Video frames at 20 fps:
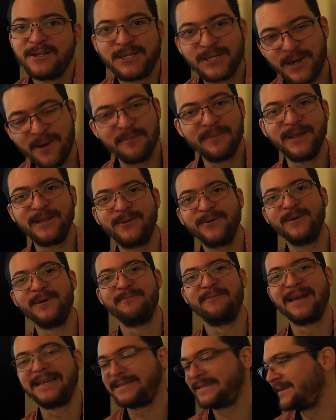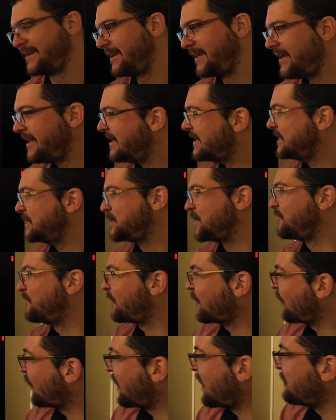you shouldn't be doing basically so if
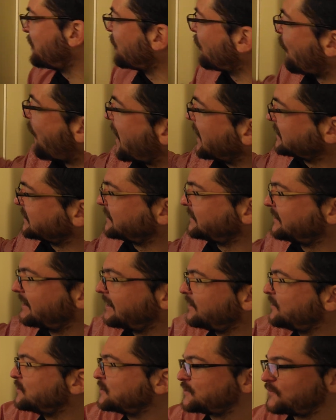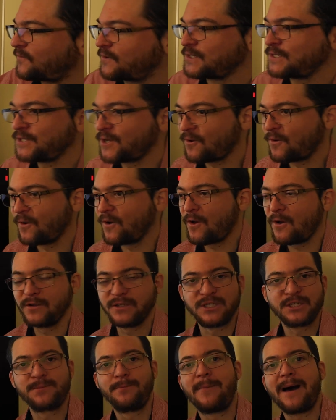you're gonna be watching the news for so long
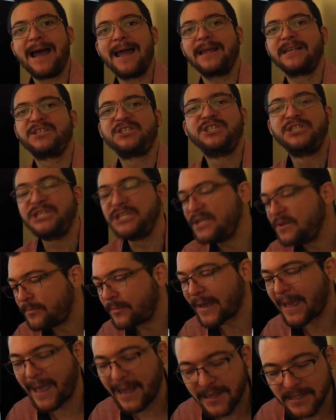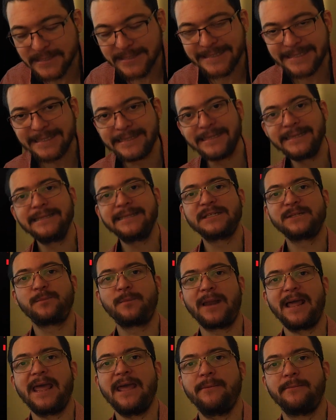just buy a cheap lcd
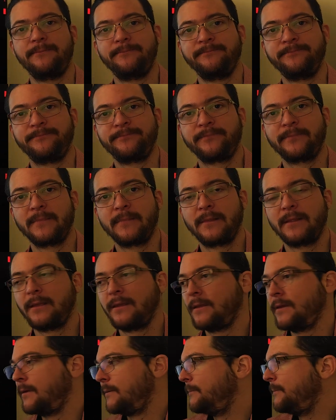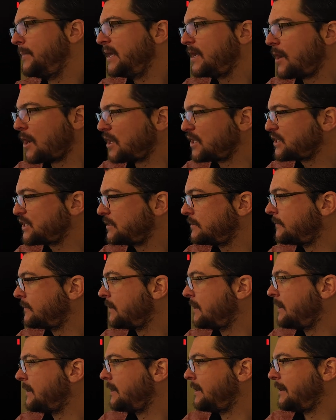display because
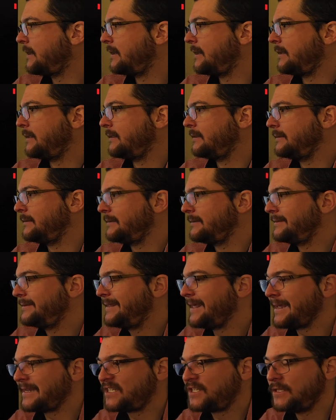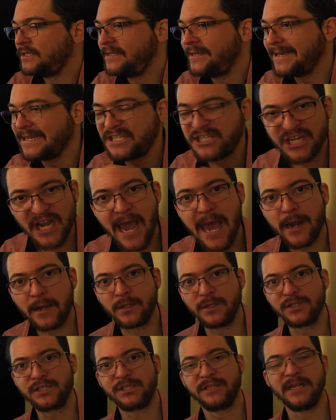the the
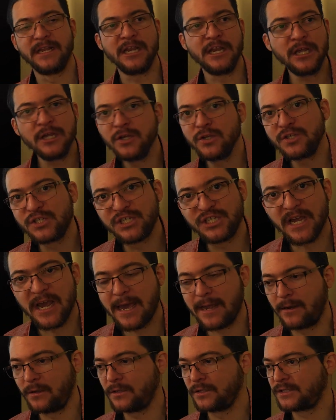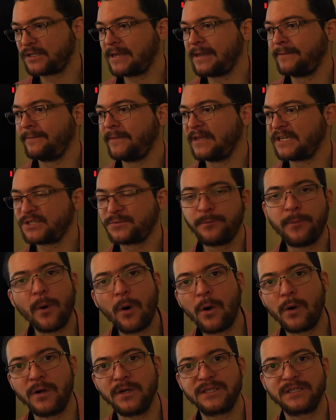channels the news channels and the
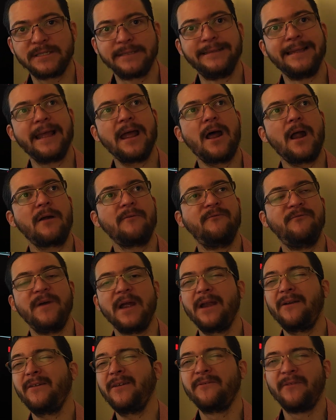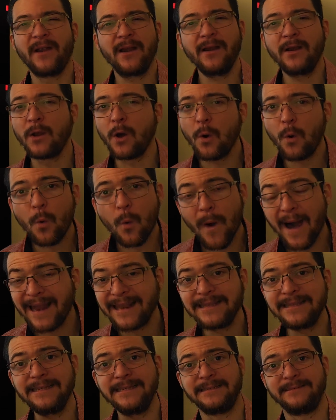sports they are very very low
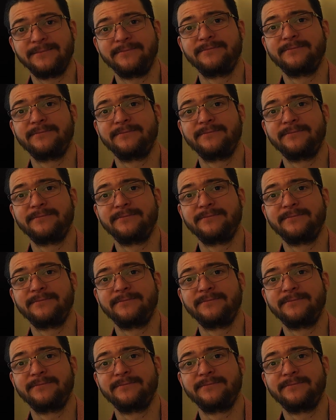quality